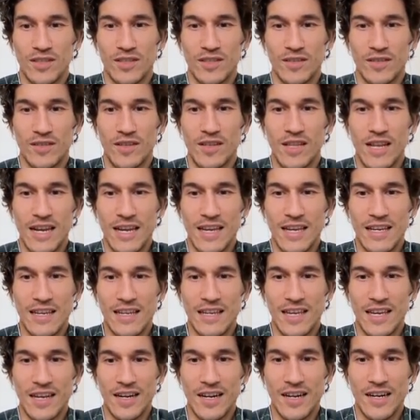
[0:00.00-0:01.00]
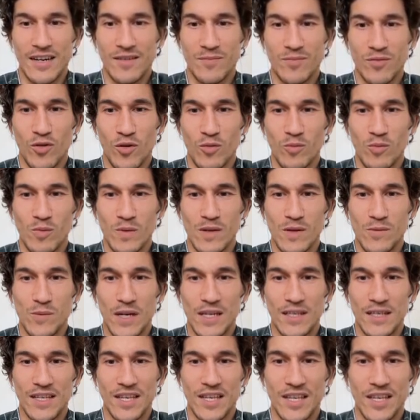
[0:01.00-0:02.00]
The 3 here, probably
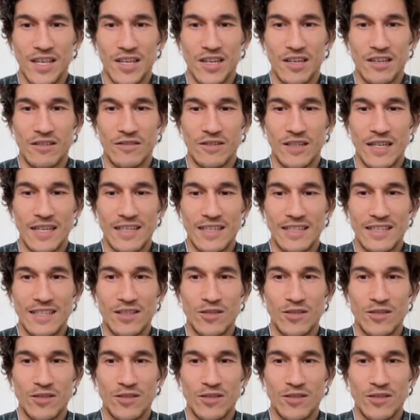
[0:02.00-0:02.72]
1 here, right?